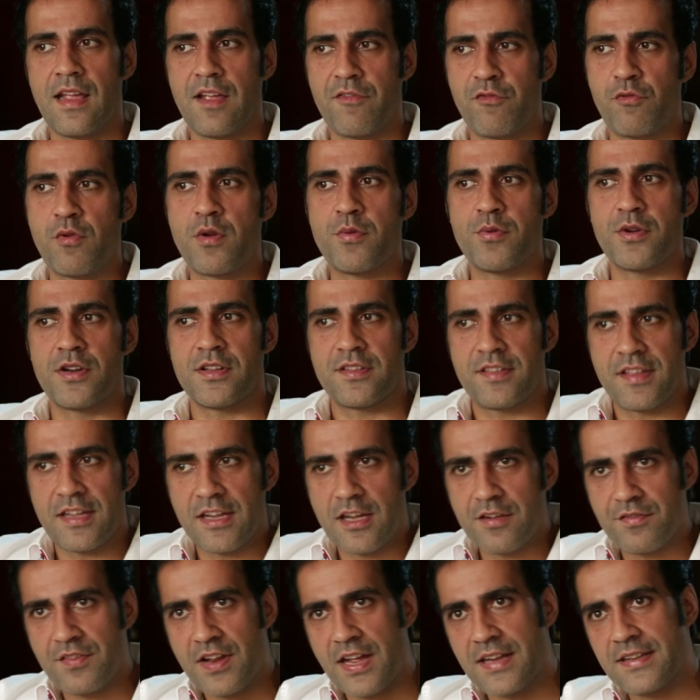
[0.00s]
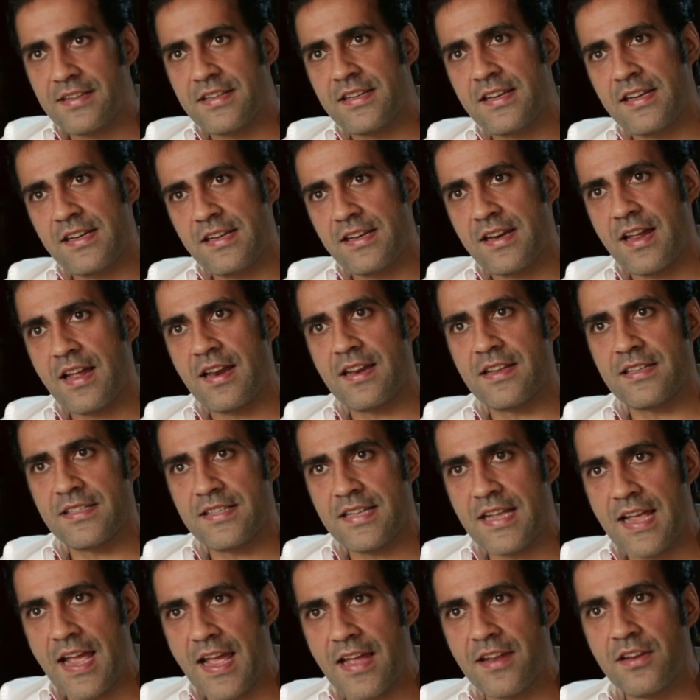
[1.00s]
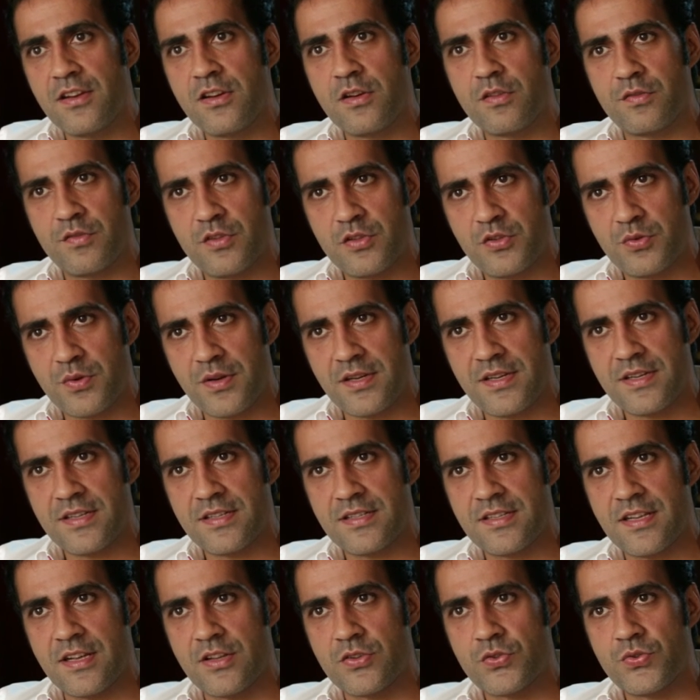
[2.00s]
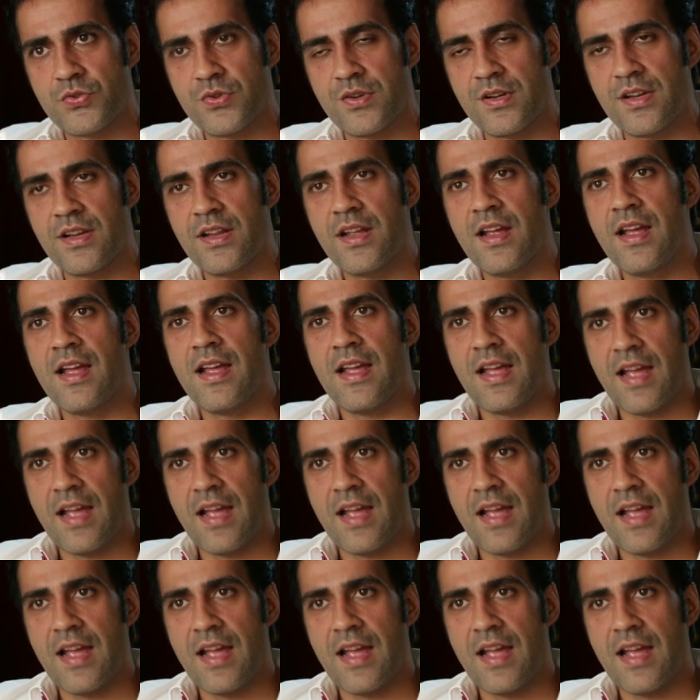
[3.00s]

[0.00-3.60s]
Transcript: if we were to think of 1989 as the end of the 20th century